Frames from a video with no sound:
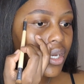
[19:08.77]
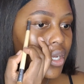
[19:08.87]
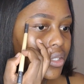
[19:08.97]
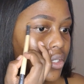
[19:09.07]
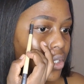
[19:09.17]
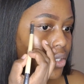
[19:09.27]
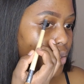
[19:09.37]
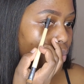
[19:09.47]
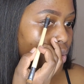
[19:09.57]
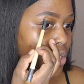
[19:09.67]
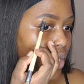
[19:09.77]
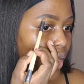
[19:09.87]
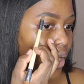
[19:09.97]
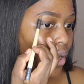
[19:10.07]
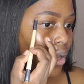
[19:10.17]
it just looks
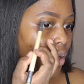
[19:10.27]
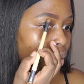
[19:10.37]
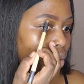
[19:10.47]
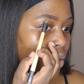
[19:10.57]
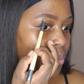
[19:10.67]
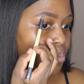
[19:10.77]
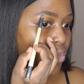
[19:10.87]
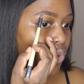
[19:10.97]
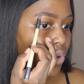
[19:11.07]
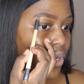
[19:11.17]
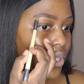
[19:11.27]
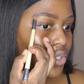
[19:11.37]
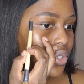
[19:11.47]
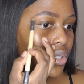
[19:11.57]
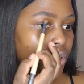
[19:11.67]
like a lot more
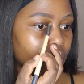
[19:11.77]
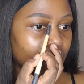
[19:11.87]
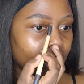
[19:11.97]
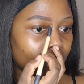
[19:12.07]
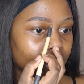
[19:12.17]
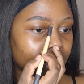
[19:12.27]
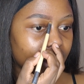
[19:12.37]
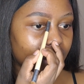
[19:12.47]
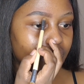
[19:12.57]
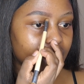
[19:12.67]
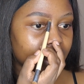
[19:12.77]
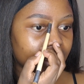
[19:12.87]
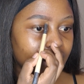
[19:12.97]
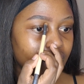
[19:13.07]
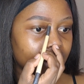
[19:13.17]
natural without like
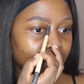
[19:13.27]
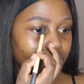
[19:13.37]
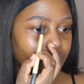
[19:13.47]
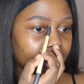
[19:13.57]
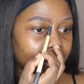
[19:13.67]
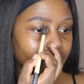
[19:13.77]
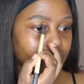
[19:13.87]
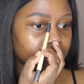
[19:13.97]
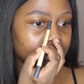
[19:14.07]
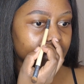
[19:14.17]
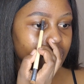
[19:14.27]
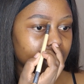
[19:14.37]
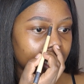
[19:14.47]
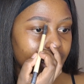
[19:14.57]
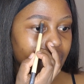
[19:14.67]
being able to see
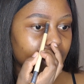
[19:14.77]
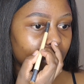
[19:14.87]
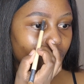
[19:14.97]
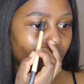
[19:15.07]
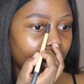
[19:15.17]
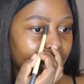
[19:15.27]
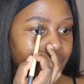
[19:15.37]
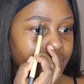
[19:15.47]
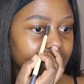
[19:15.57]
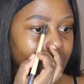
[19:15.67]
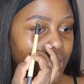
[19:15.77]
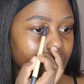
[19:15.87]
like that white